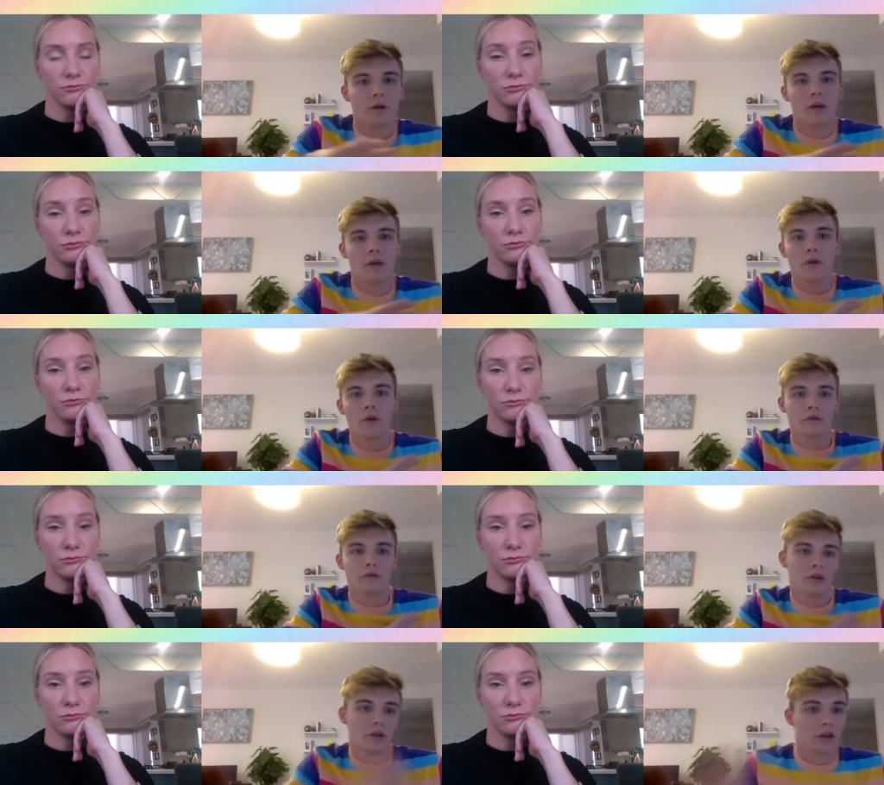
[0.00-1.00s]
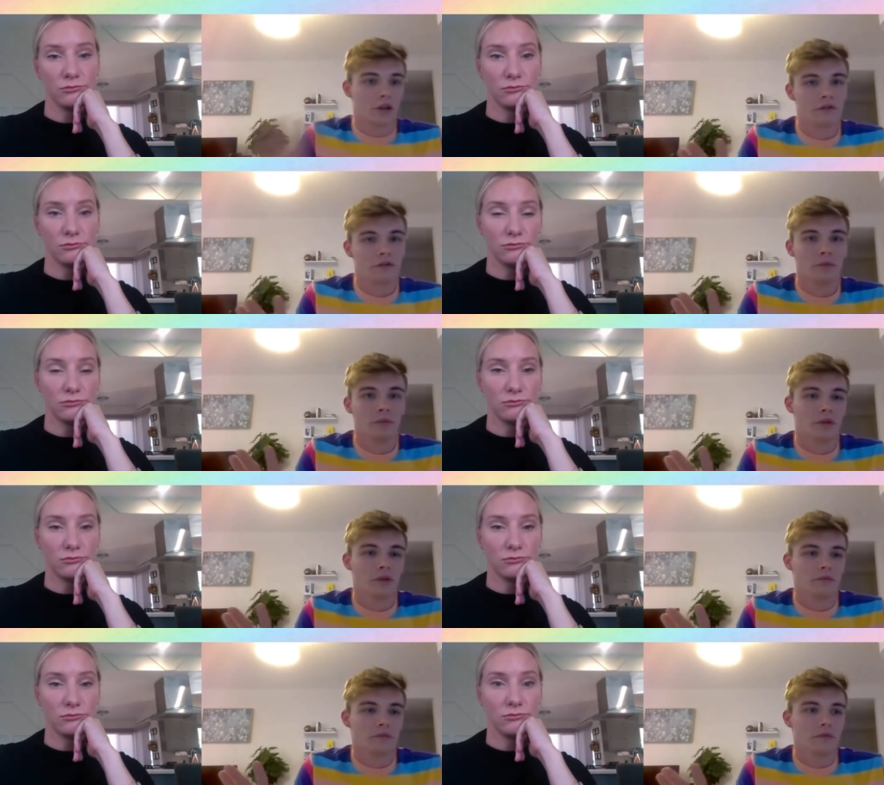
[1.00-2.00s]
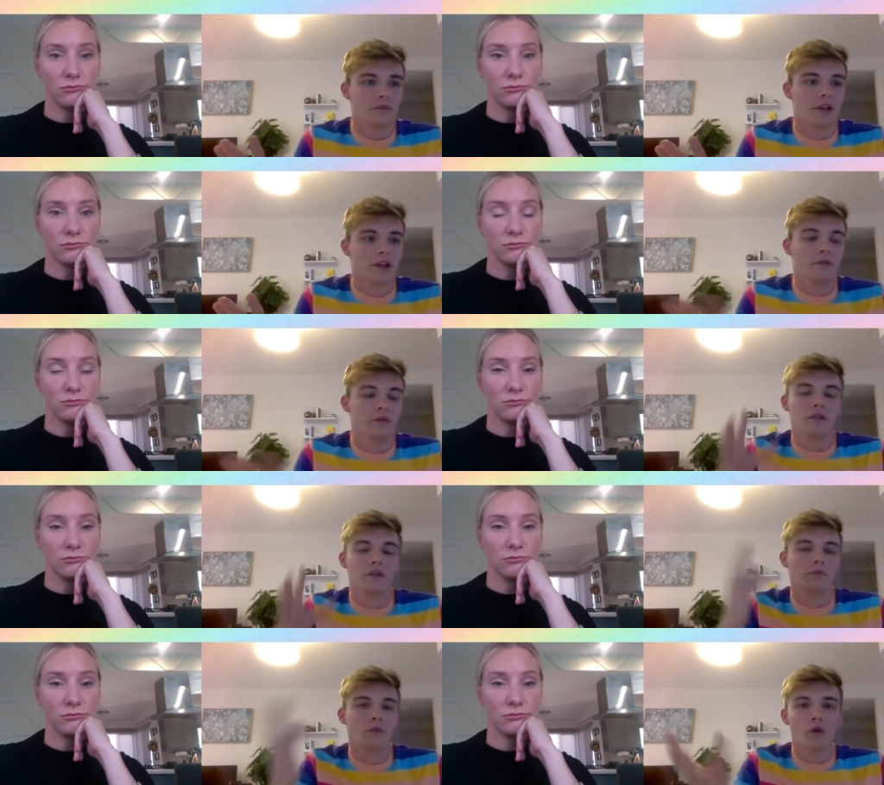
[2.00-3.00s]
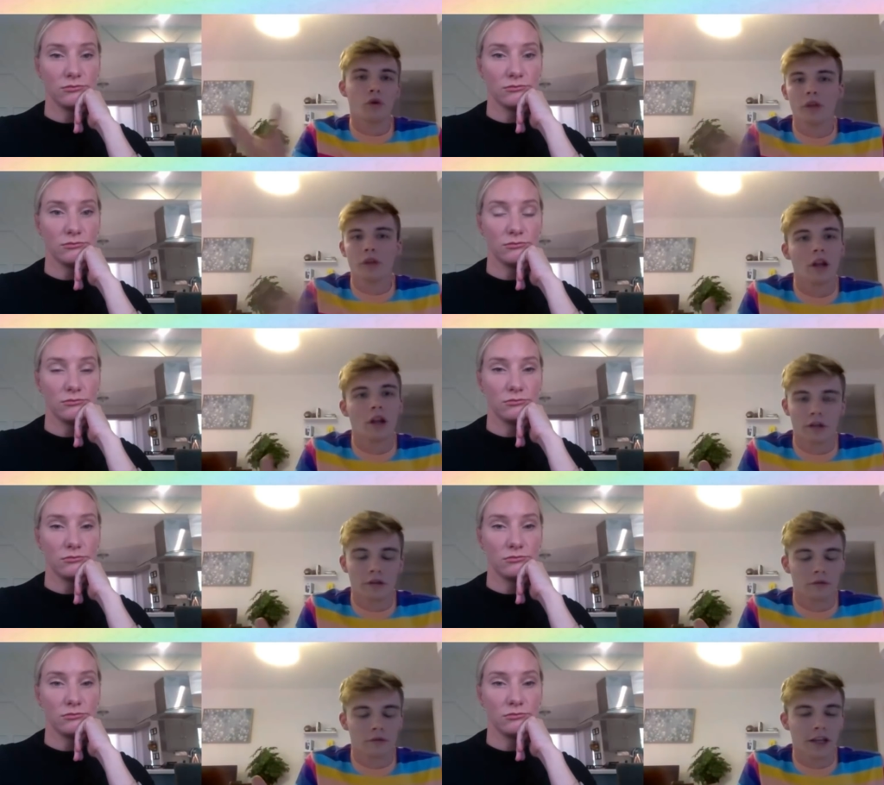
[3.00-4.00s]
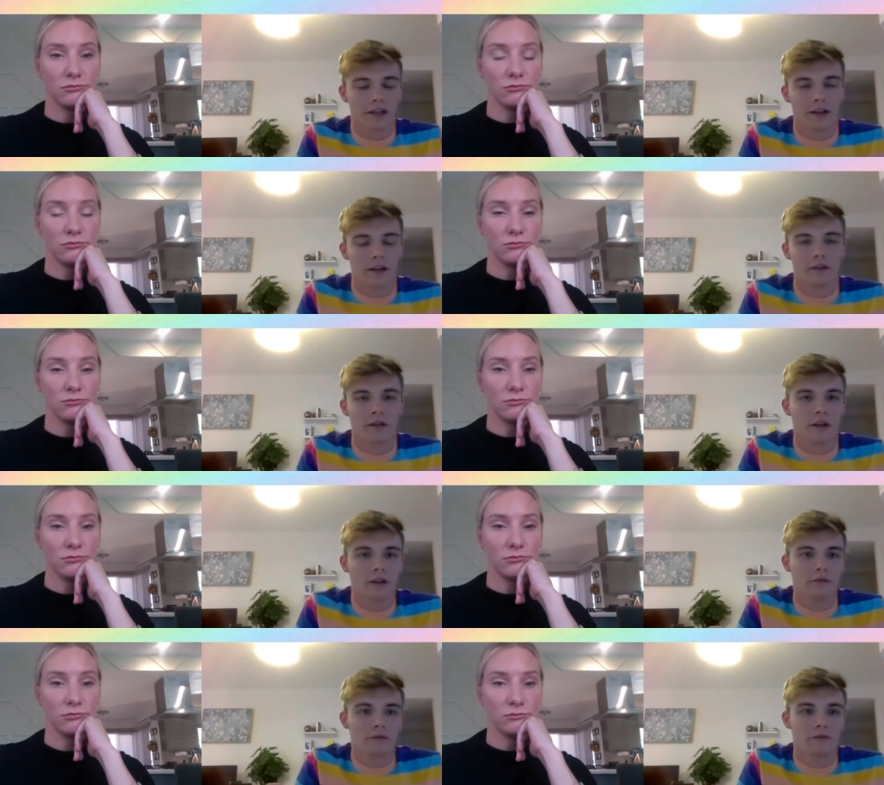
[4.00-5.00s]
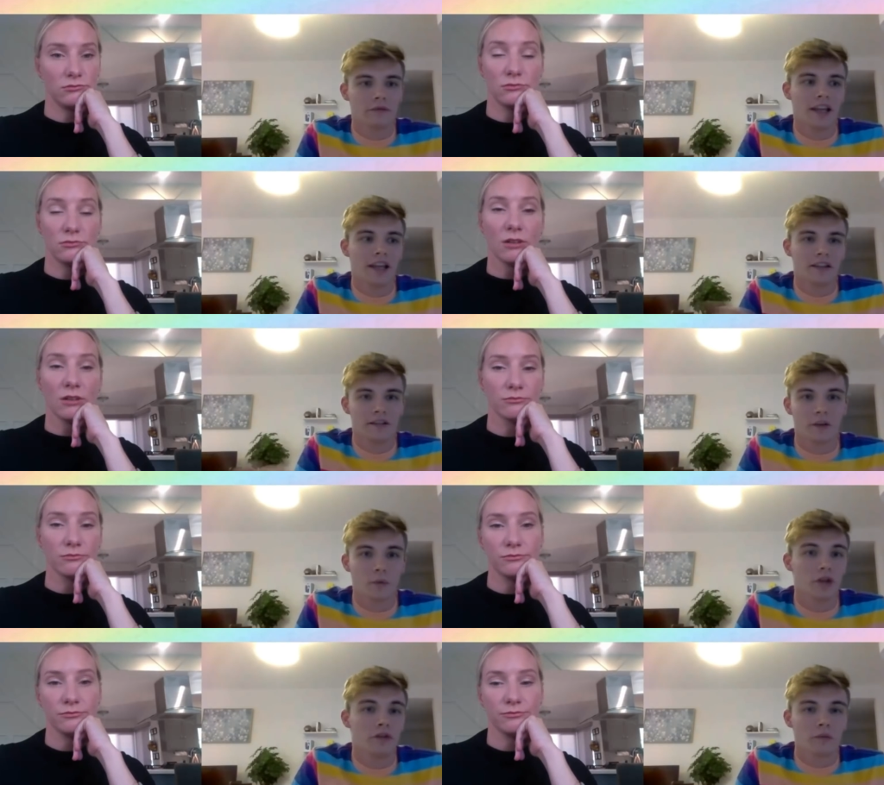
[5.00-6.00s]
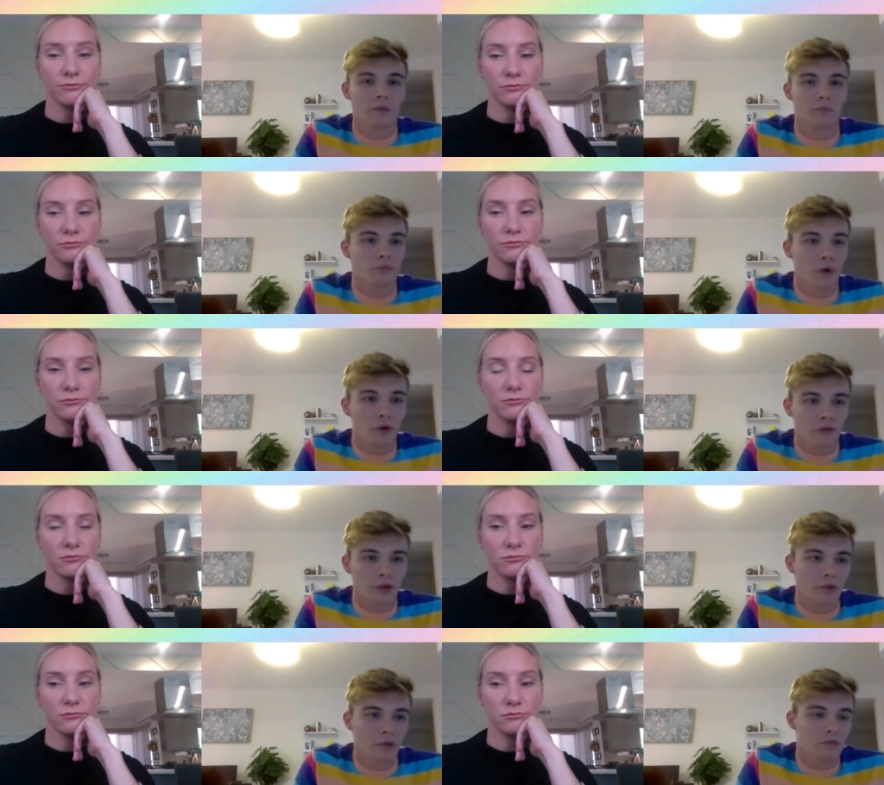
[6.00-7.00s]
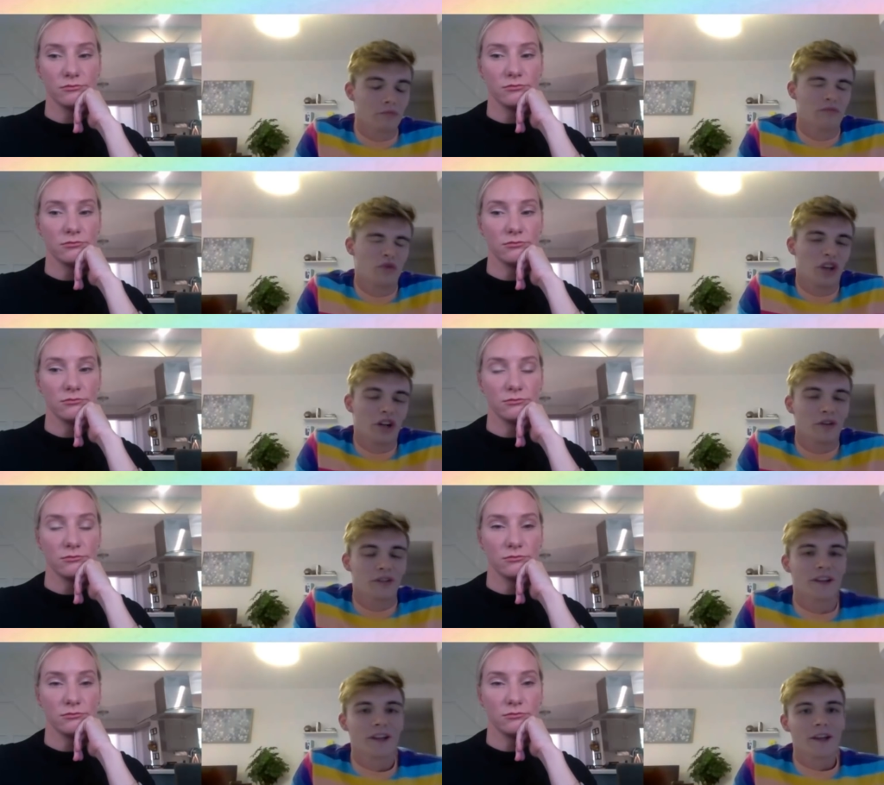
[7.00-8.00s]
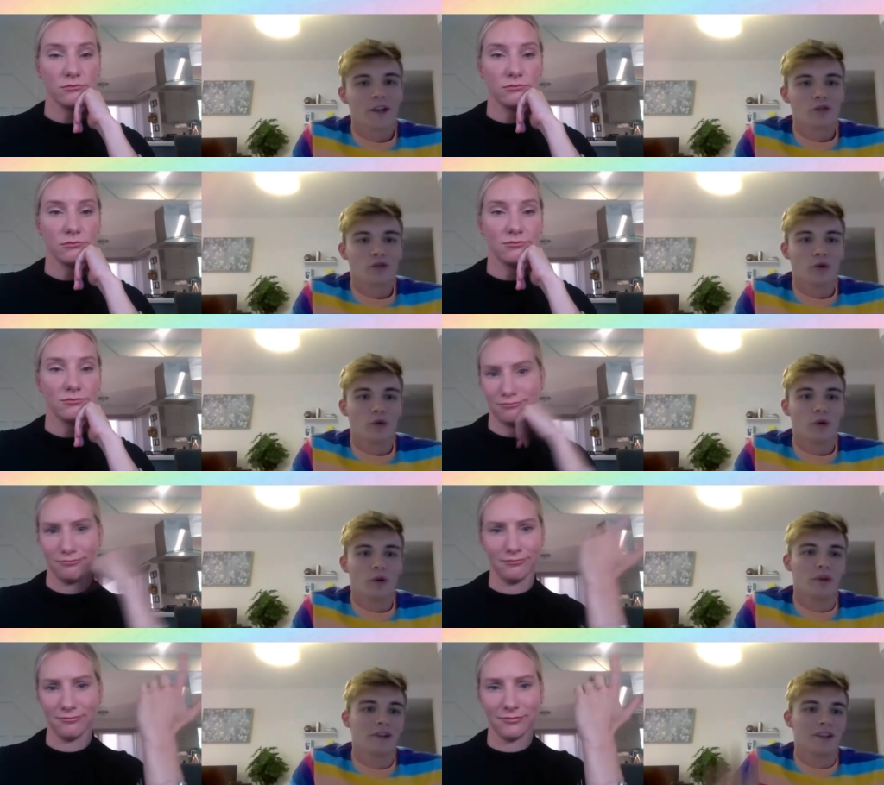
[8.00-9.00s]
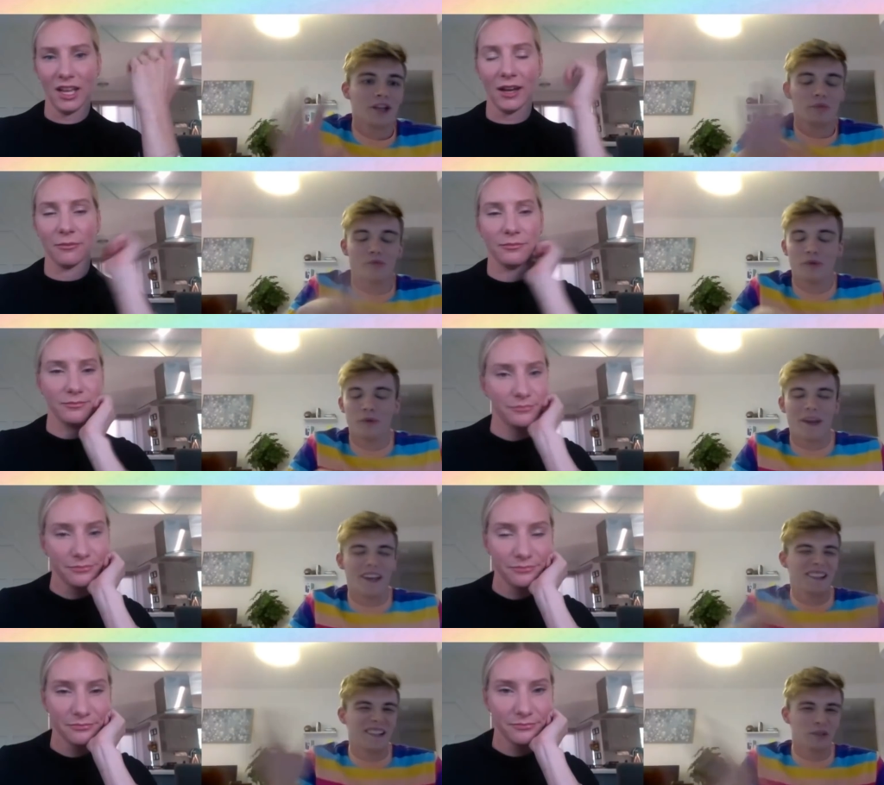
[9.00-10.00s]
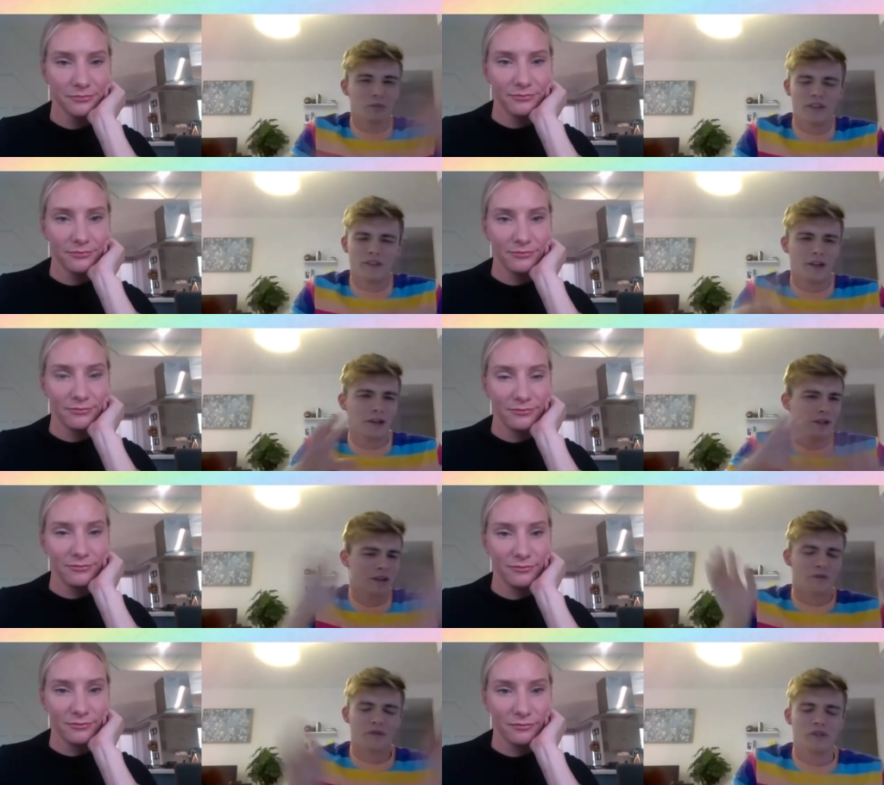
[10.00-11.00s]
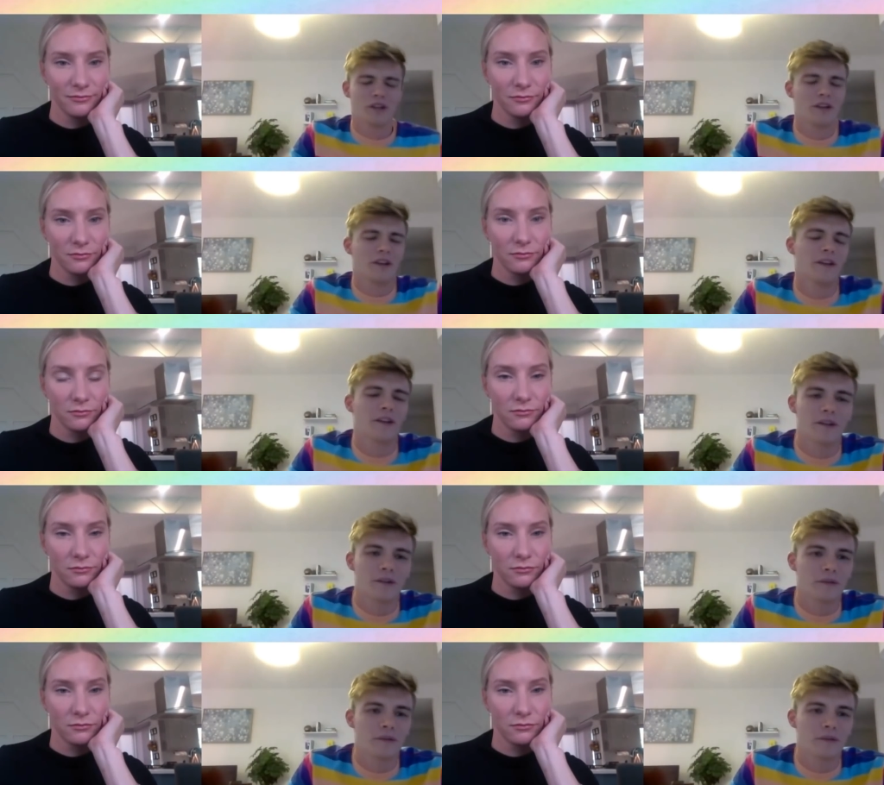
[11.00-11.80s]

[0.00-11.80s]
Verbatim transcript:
Speaker 1: I won't cut anything because I think it's more real like like that, and I like it that way. It's not perfect, but who cares? So I will keep uh, my English mistakes and everything, uh,